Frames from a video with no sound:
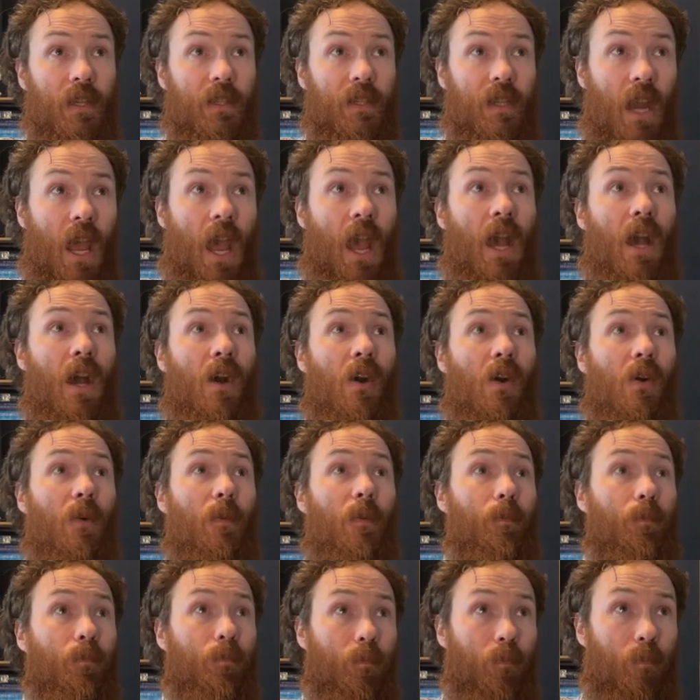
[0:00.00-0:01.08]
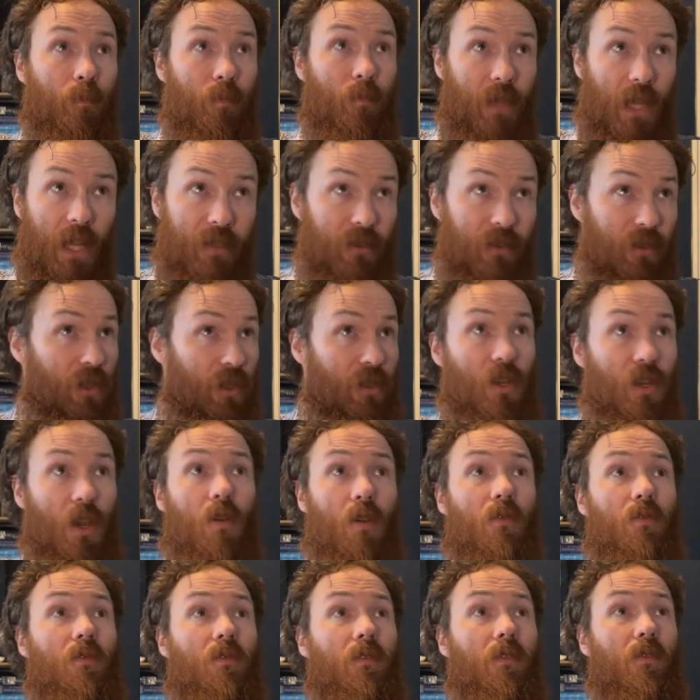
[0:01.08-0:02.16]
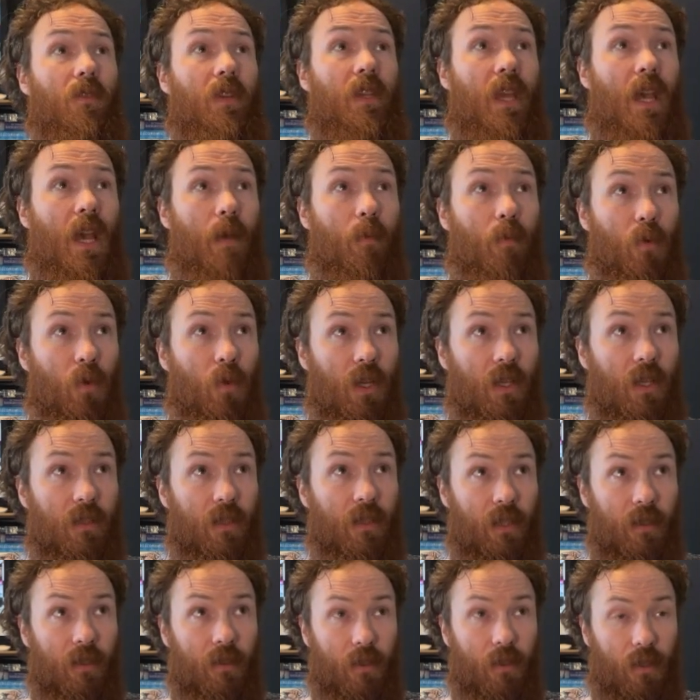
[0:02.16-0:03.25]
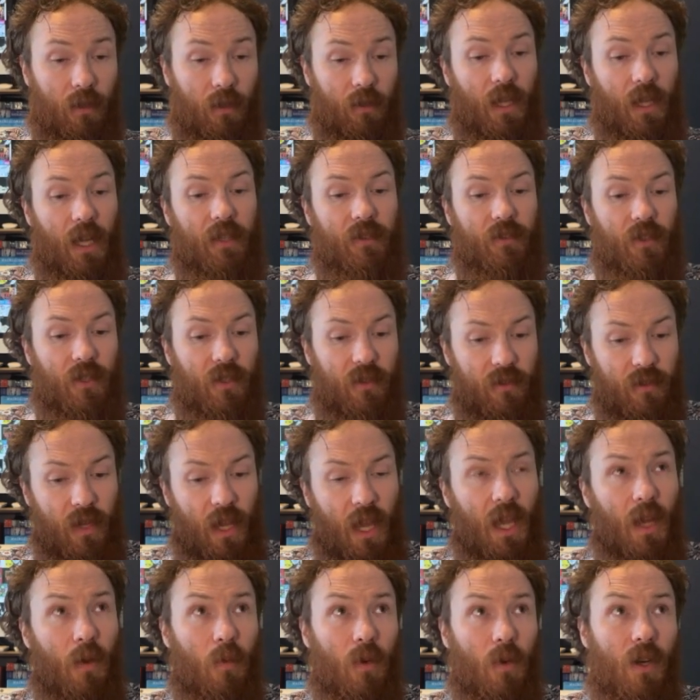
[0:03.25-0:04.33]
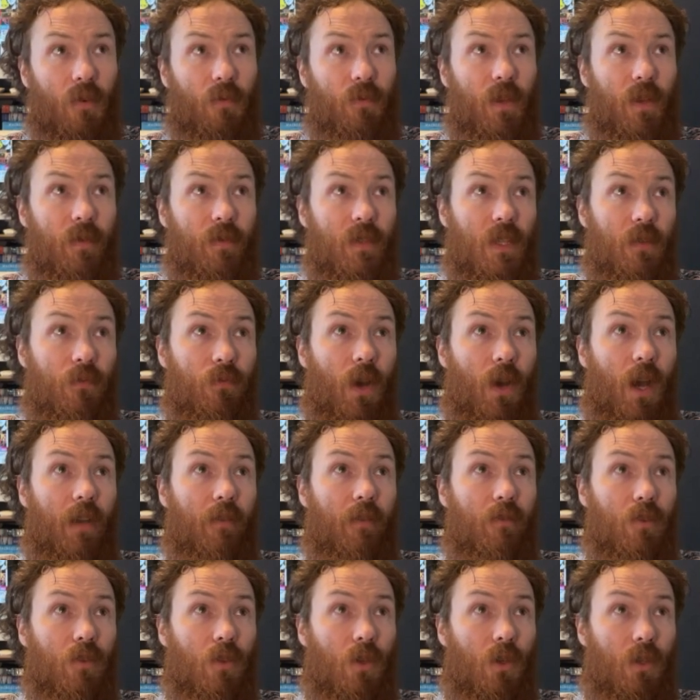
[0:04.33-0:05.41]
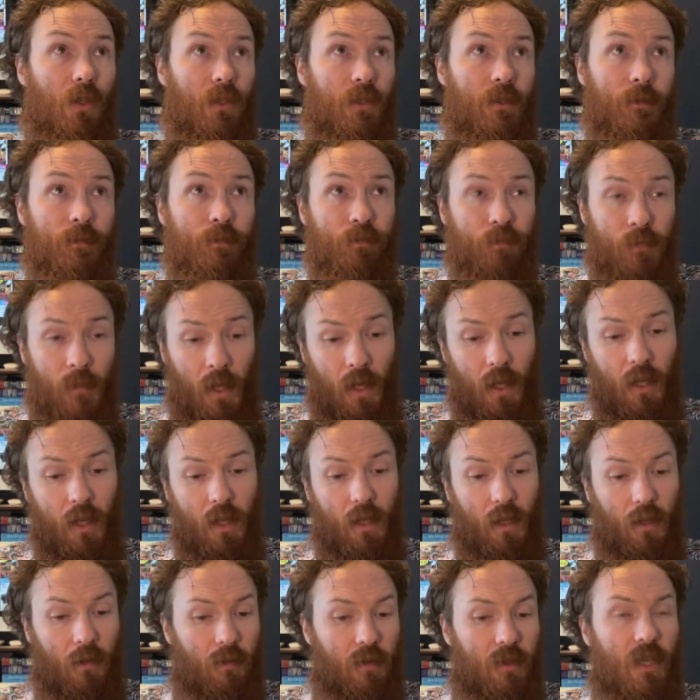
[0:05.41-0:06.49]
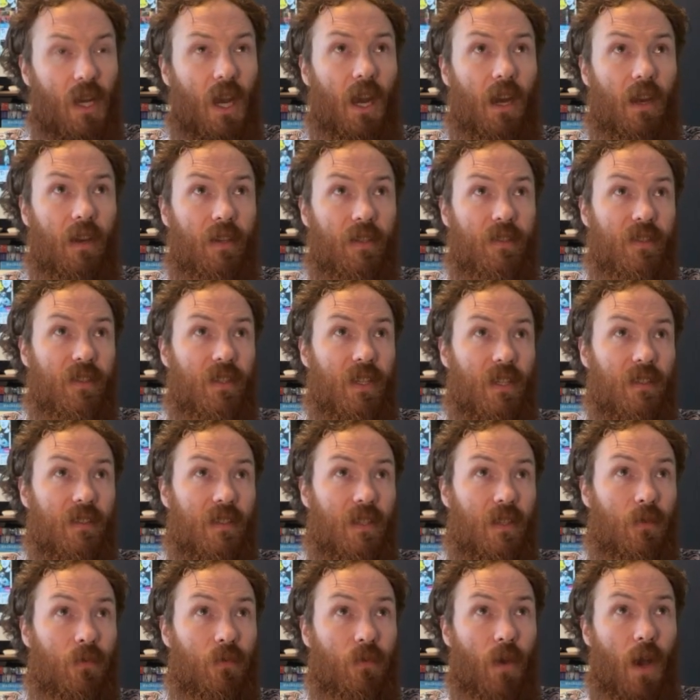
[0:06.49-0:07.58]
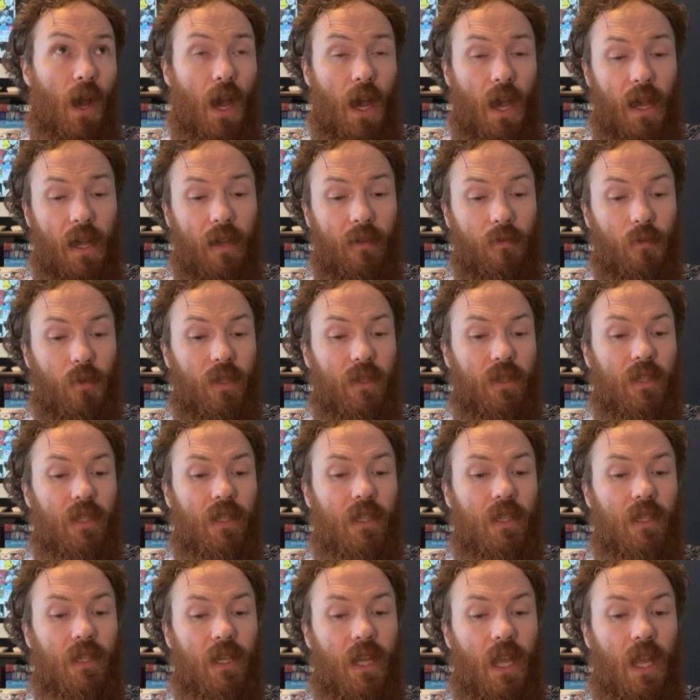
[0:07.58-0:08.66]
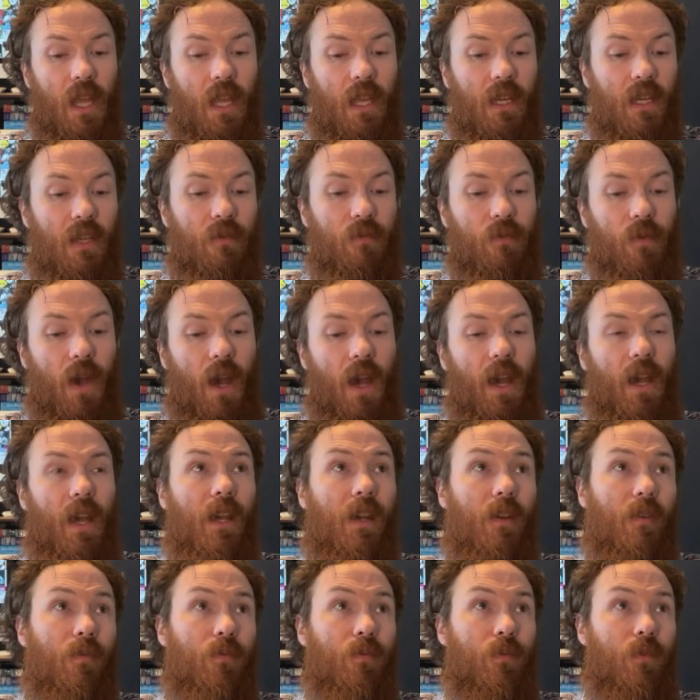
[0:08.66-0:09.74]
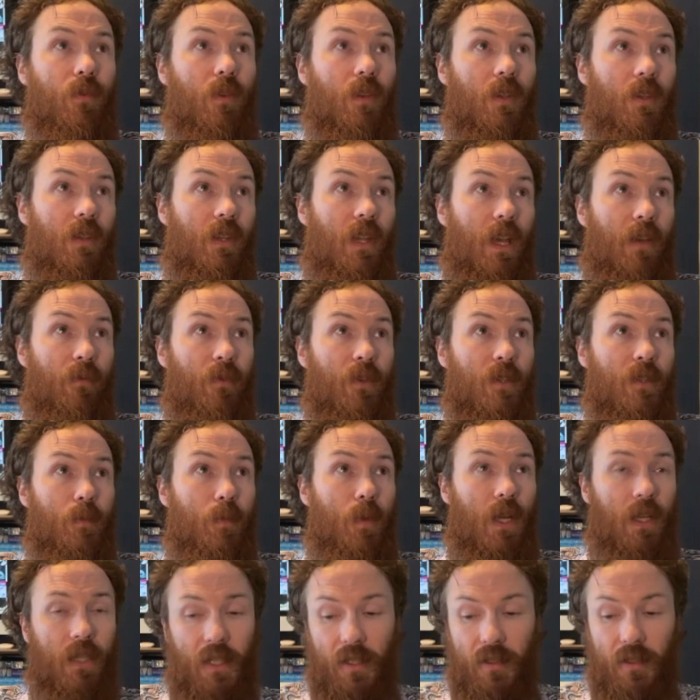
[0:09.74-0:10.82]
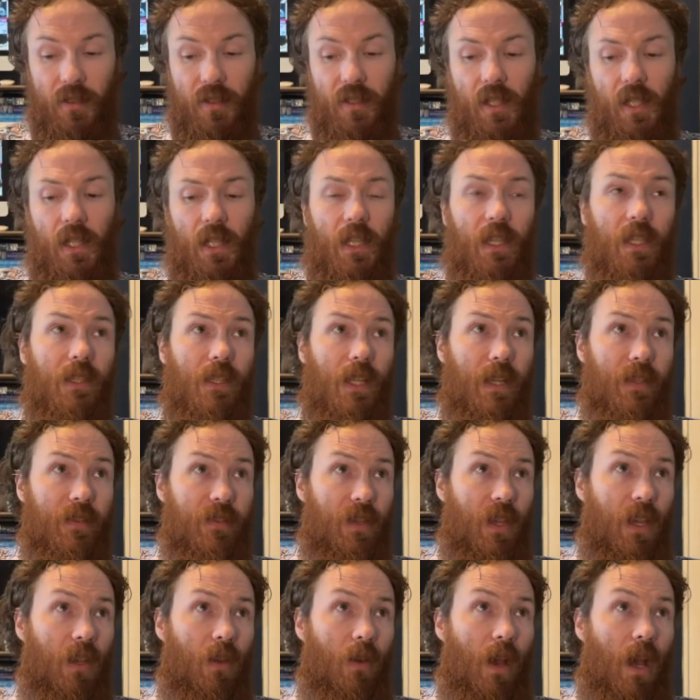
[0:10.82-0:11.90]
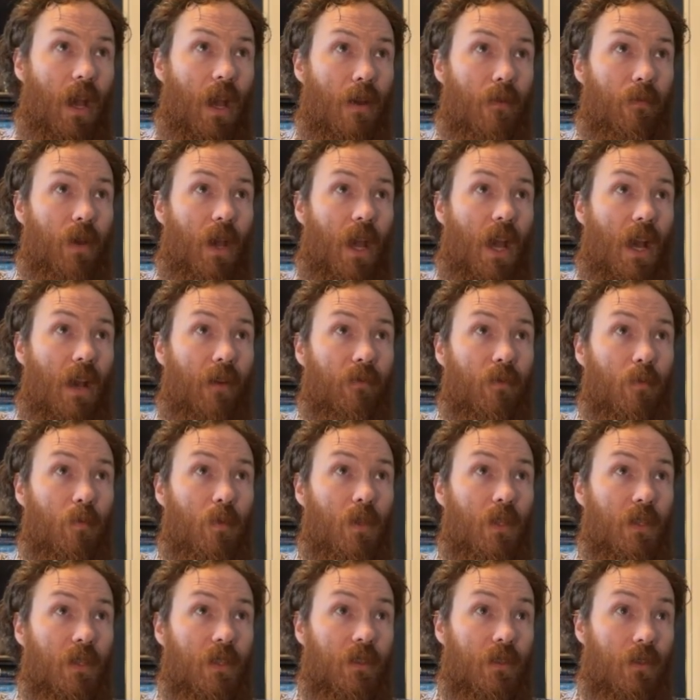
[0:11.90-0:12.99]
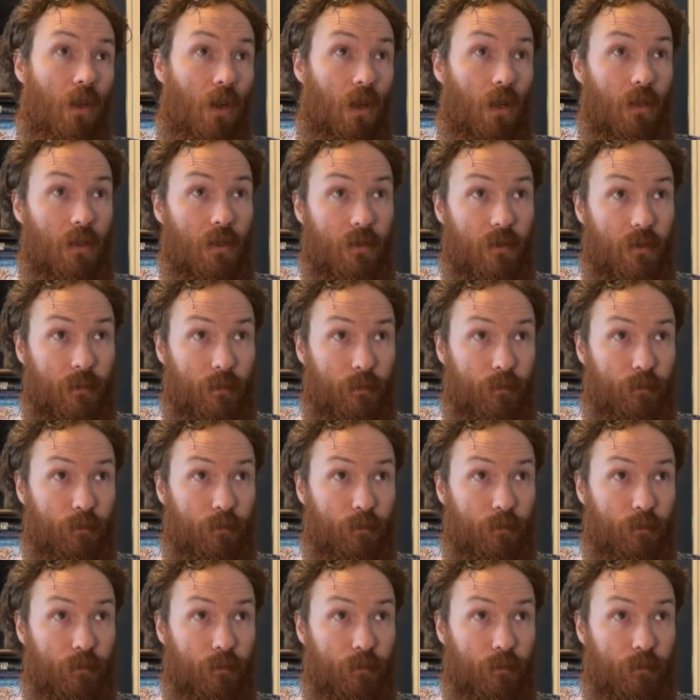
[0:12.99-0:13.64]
Now, let's just go through the app quickly. Let's just say we're a 55-year-old, going to retire at 65 with an 85 life expectancy, and let's say you have $500,000.